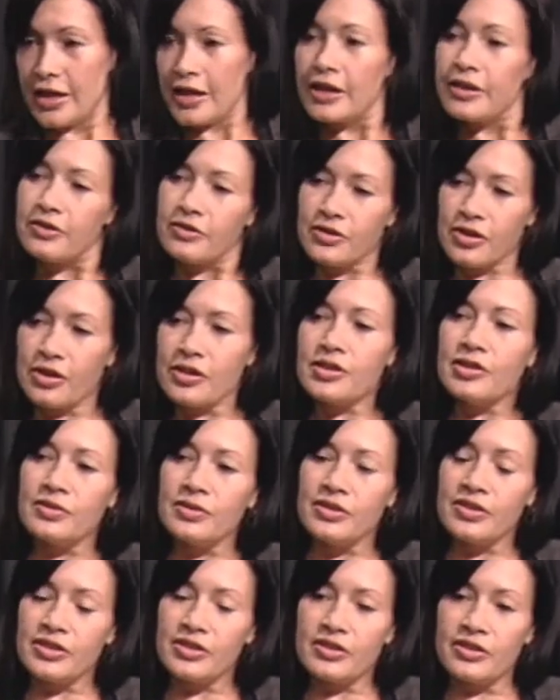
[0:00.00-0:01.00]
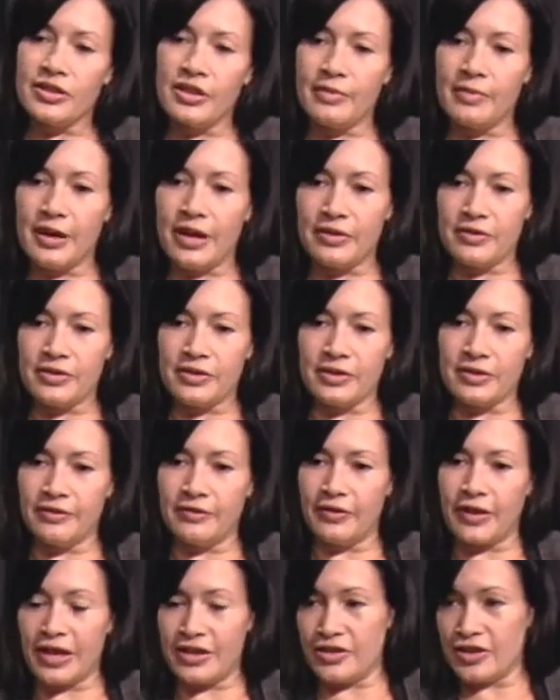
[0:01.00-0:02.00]
And there's also a certain amount
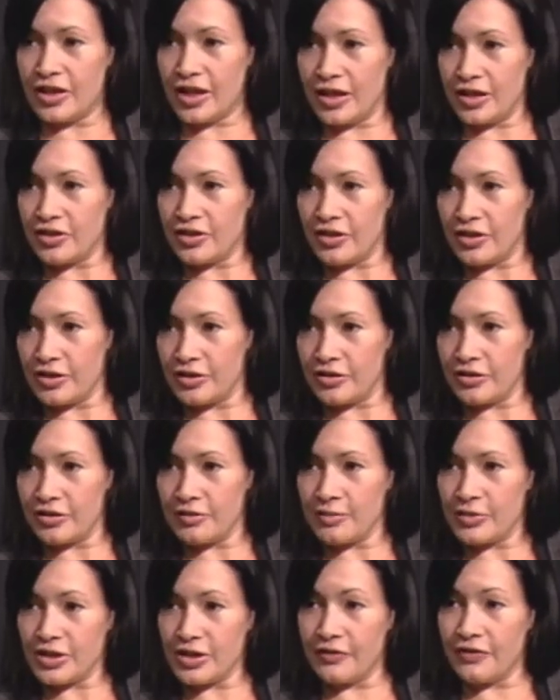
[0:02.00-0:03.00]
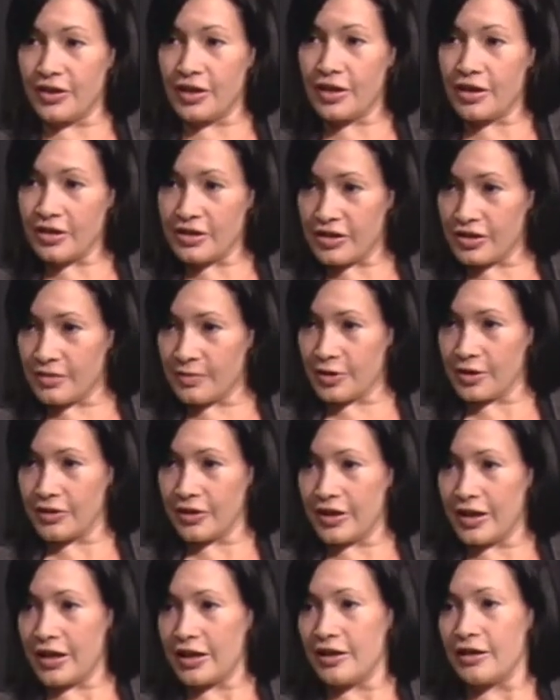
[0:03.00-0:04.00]
of education in terms of the customer,
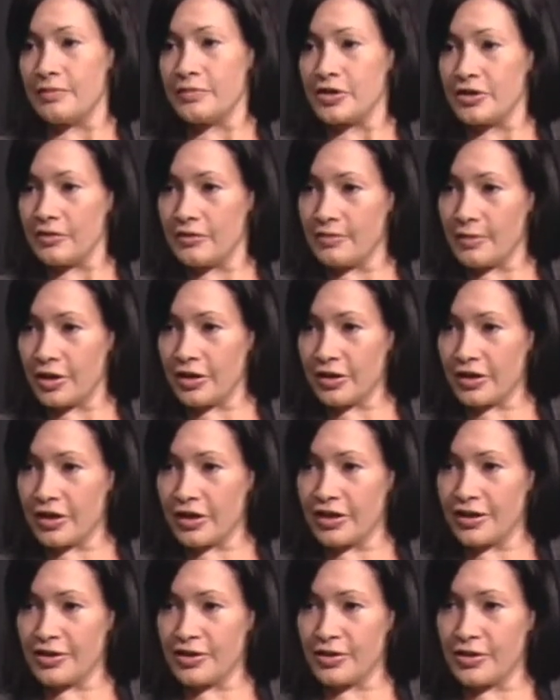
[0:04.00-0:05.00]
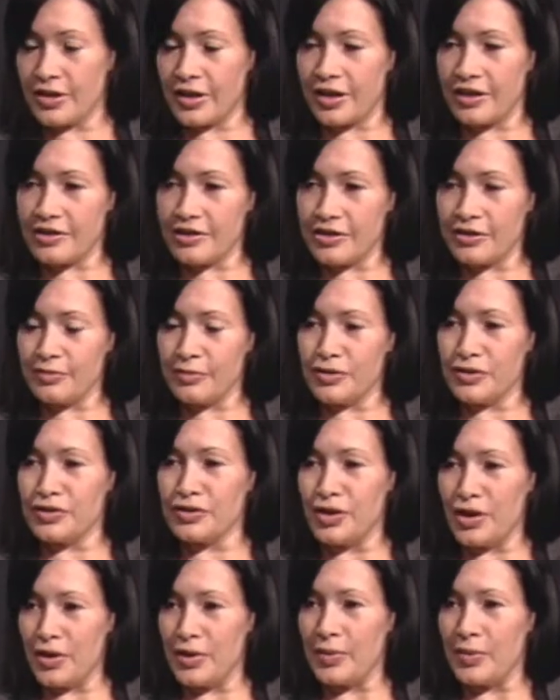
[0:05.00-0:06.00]
and that comes through marketing, so the customers
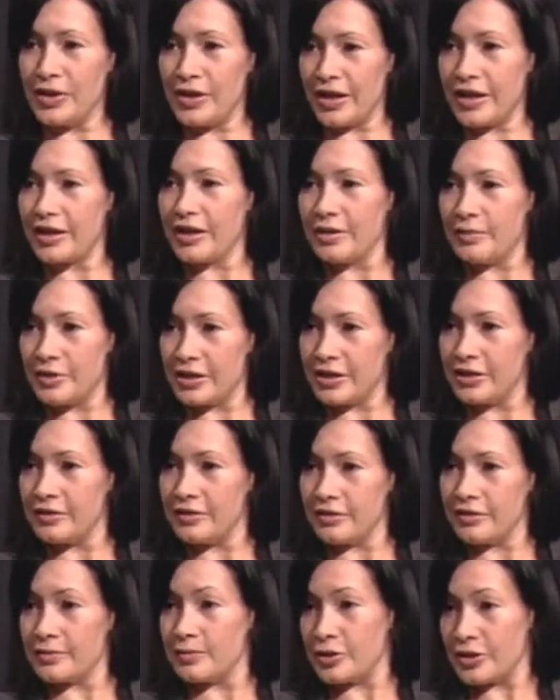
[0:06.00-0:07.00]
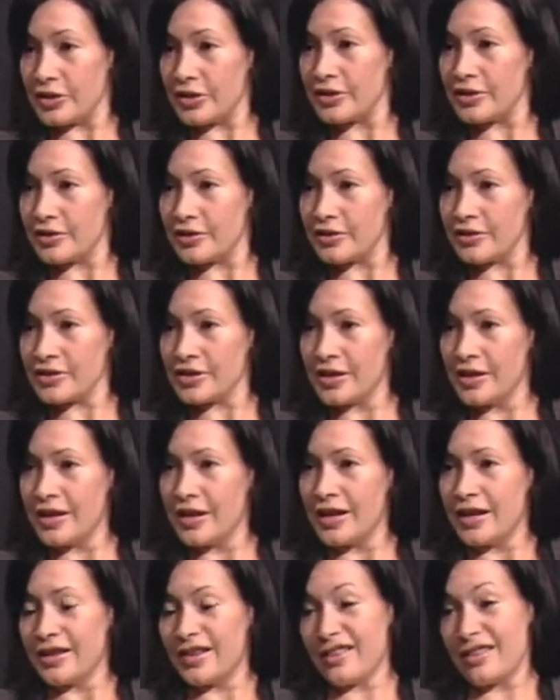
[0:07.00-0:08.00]
know when they come in to Mojitos
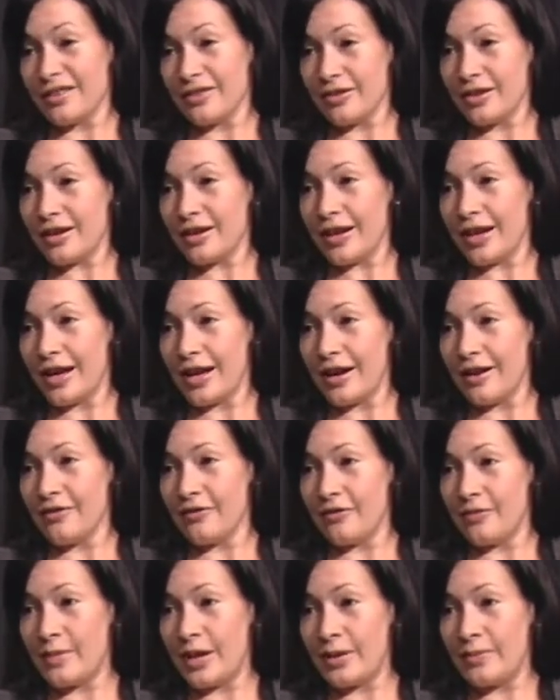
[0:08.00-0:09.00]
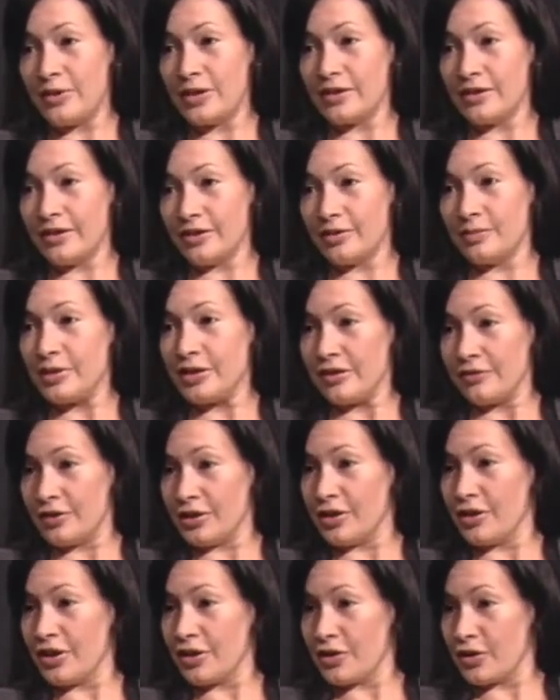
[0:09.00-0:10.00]
that they're going to have maybe a little bit of a
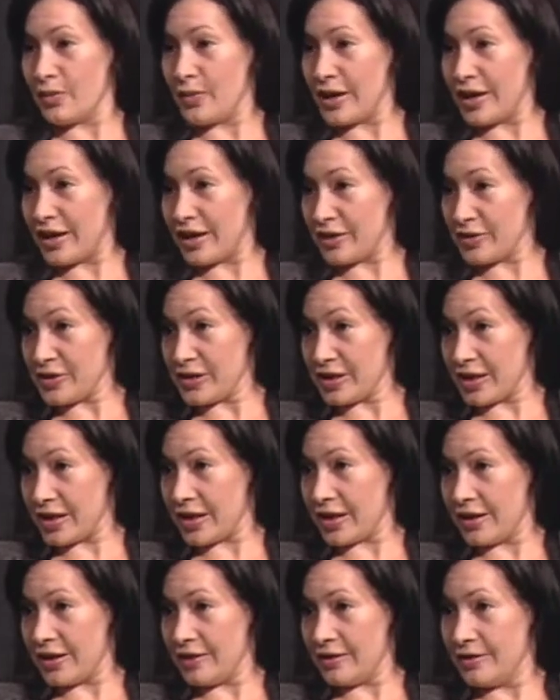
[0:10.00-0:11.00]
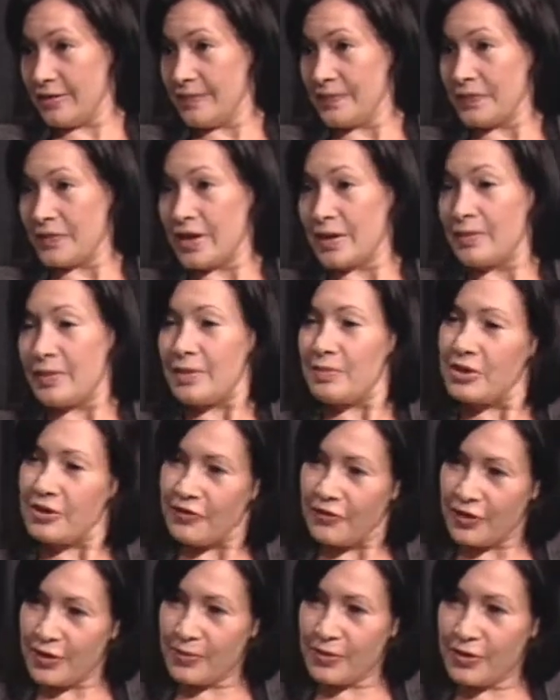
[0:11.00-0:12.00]
longer wait outside, maybe a
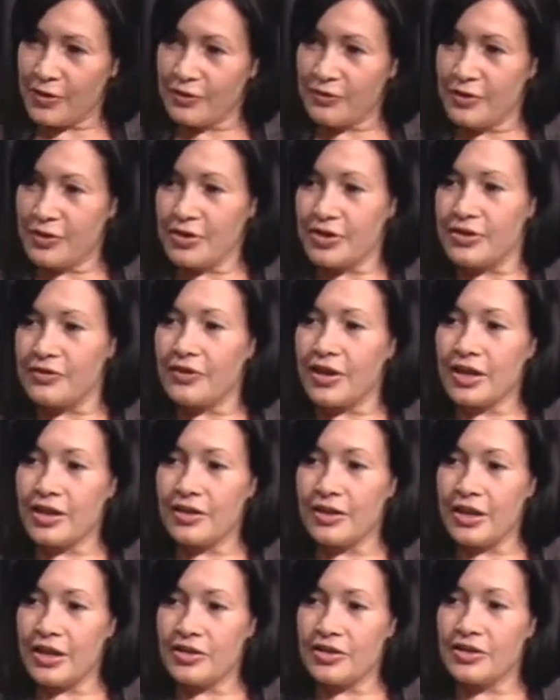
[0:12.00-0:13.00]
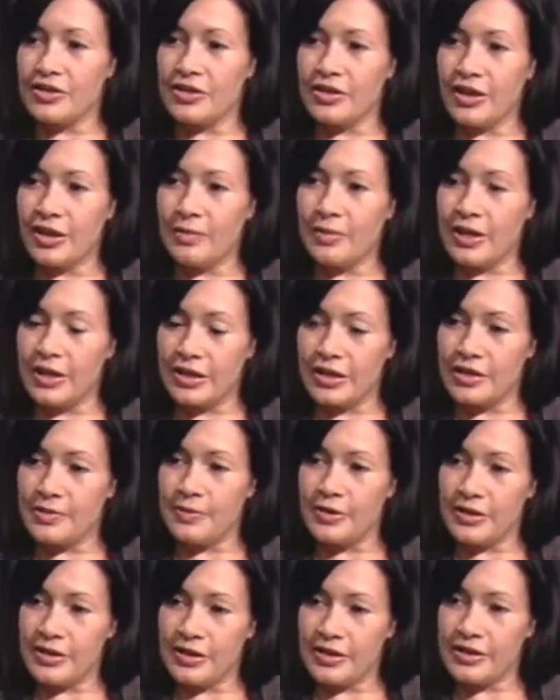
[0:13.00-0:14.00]
few more rules and regulations that they might
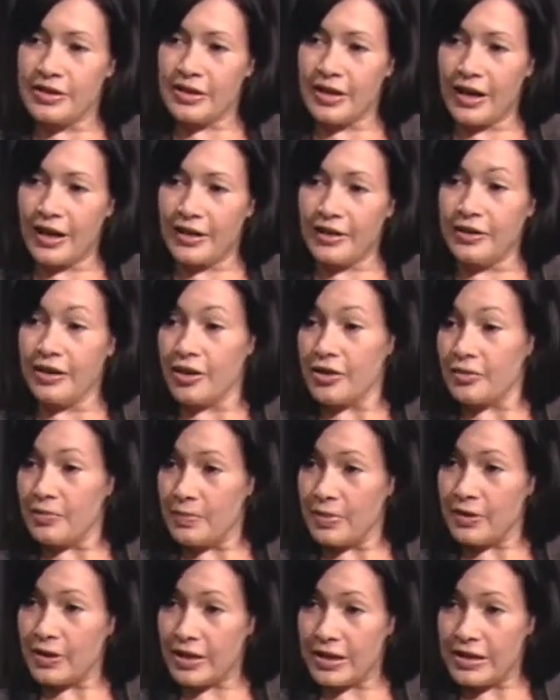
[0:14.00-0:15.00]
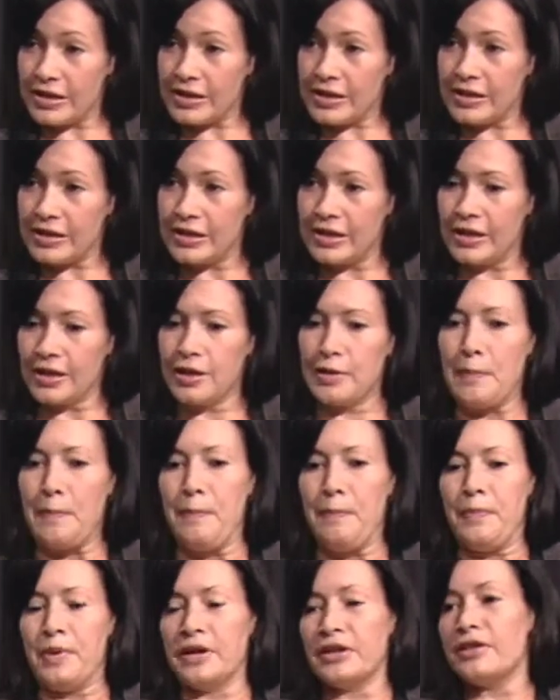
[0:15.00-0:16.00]
experience sure. at another place
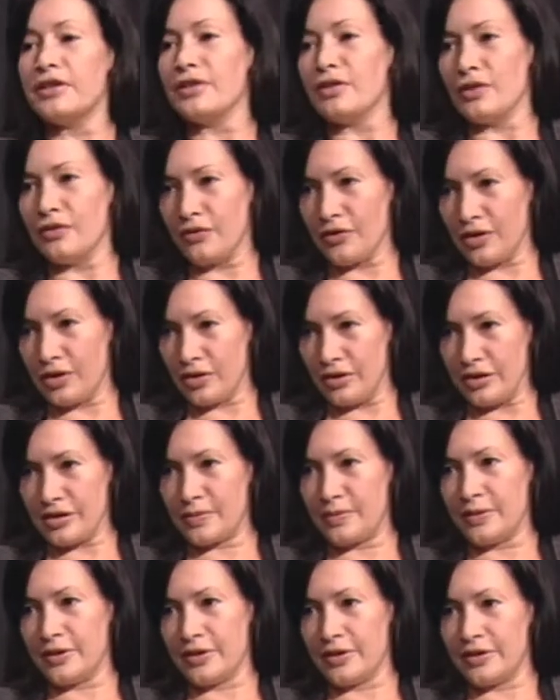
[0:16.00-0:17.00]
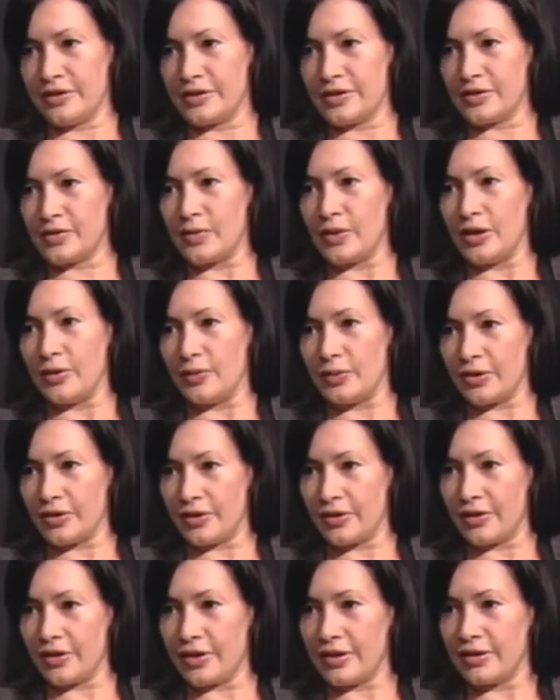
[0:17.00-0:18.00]
but the overall experience is well
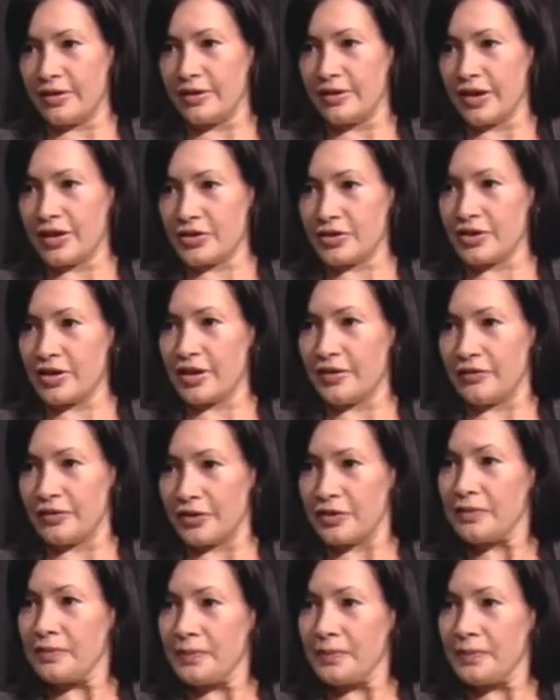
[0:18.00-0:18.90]
worth the extra effort.